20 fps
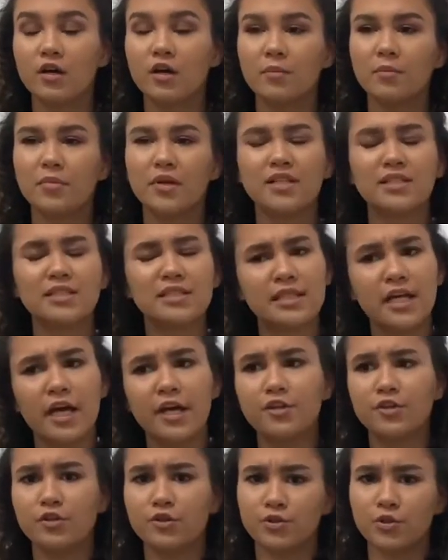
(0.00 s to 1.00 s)
But instead
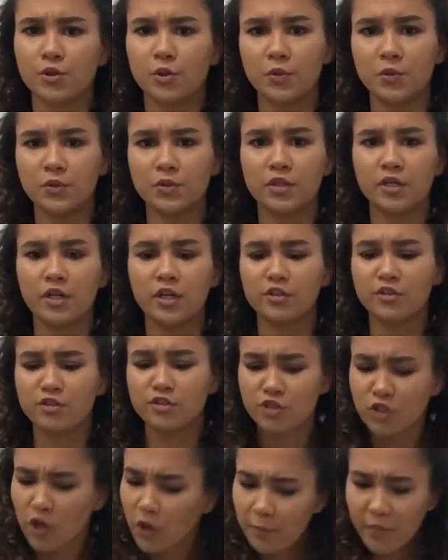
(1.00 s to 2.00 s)
you're told to
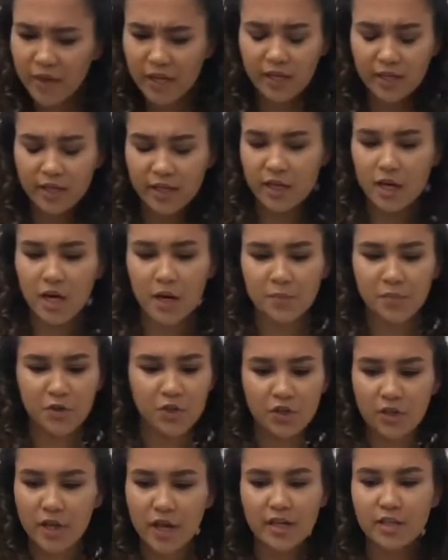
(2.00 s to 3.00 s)
stop making it up, your
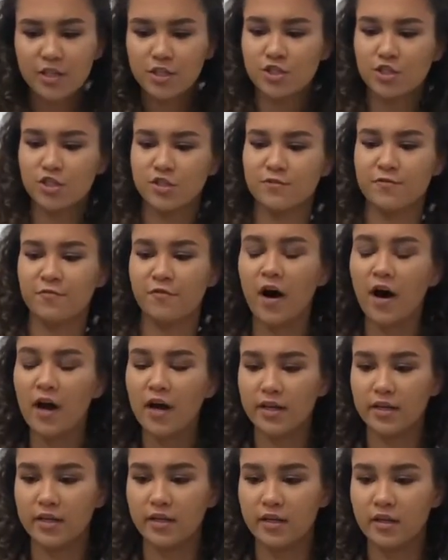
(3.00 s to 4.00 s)
leg is just
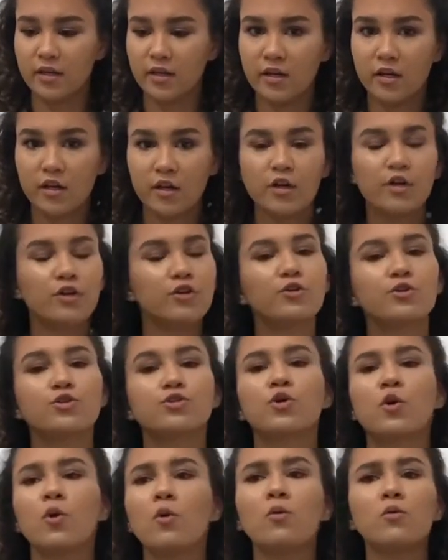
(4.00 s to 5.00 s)
fine. You're
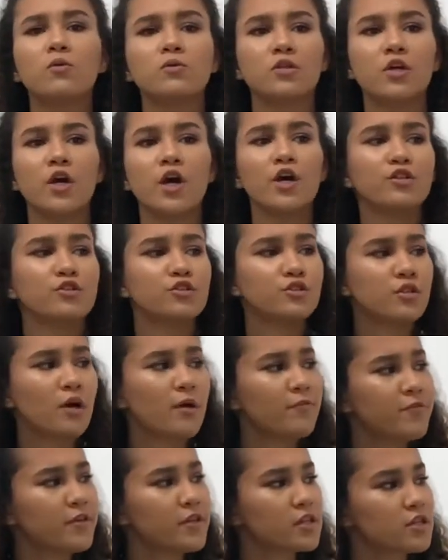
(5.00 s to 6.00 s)
told to stop
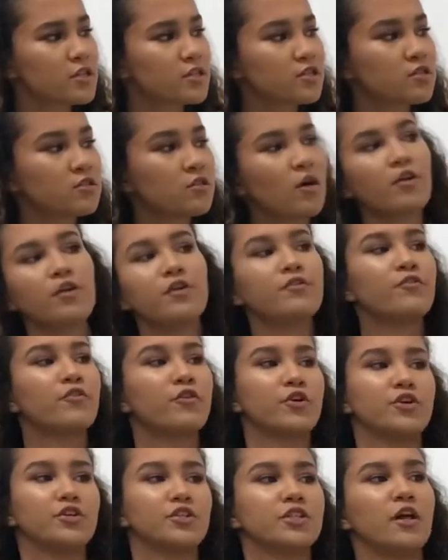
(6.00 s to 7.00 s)
feeling sorry for
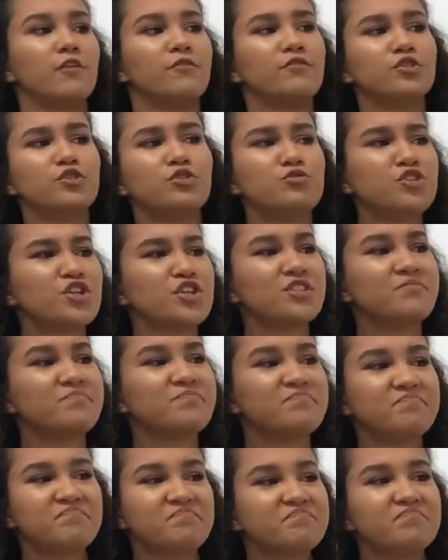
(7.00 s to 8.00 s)
yourself and to just
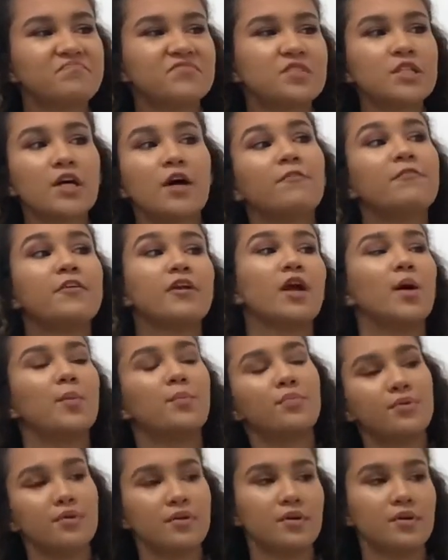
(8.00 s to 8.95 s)
toughen up.